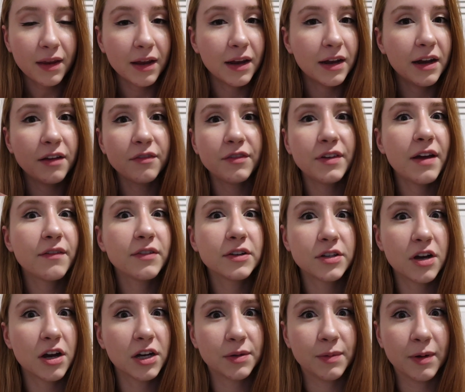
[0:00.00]
And I've never
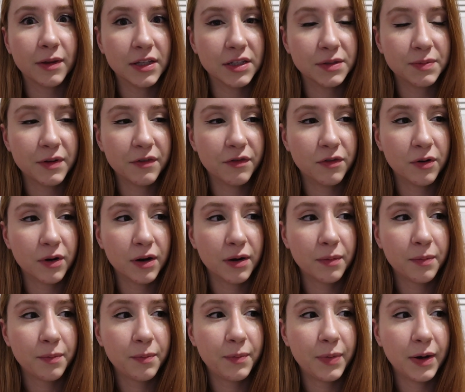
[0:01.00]
talked about this
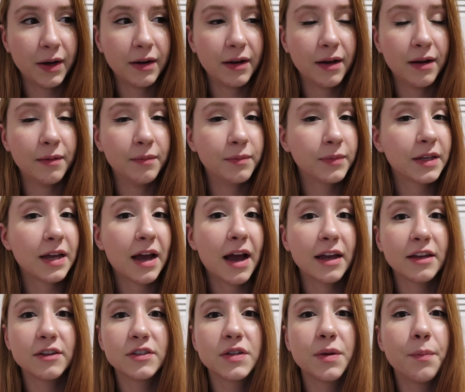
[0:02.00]
before, but um, yeah, I
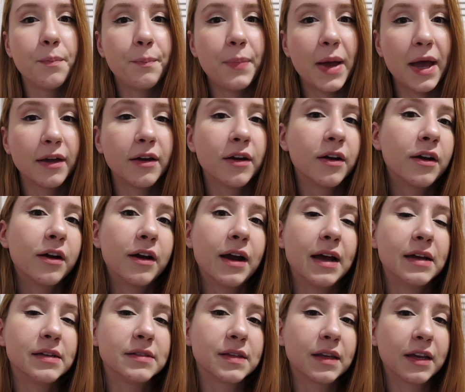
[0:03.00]
used to beg her
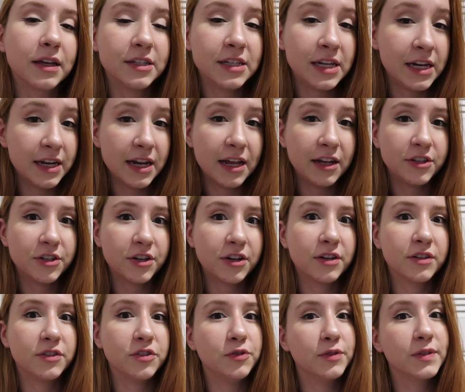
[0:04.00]
as like a teenager
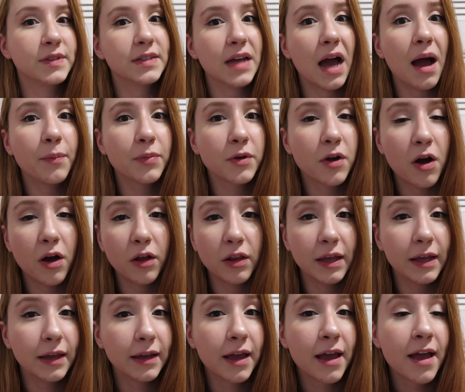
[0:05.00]
to stop
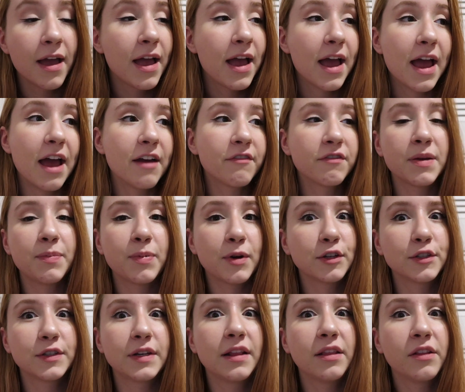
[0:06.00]
calling every
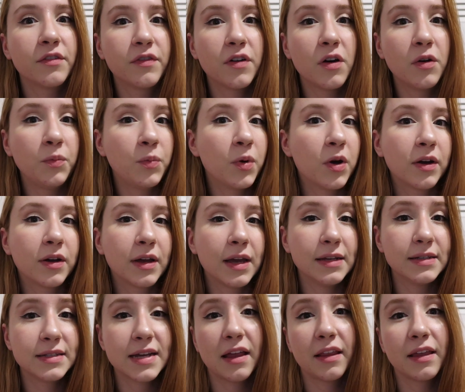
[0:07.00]
person in the phone book
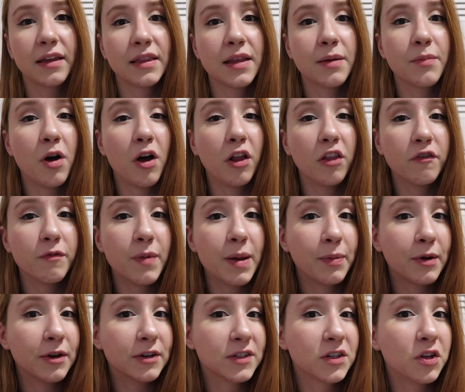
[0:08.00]
and telling them all of my
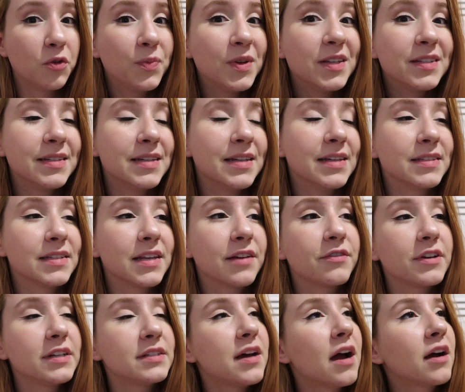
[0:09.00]
personal business,
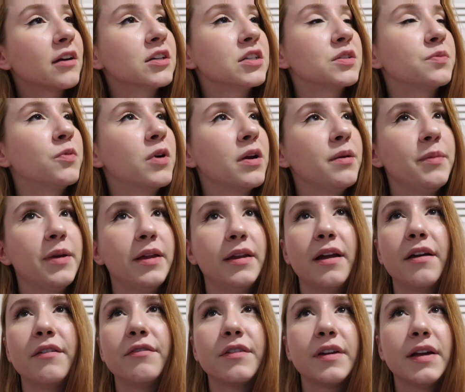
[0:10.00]
every doctor's appointment,
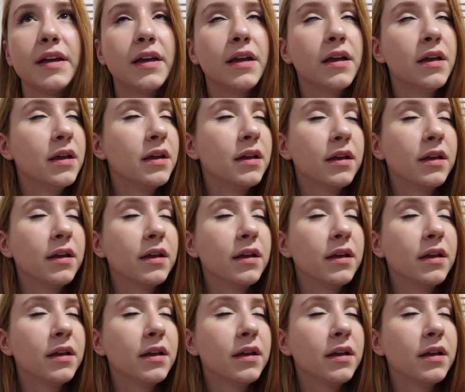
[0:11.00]
every,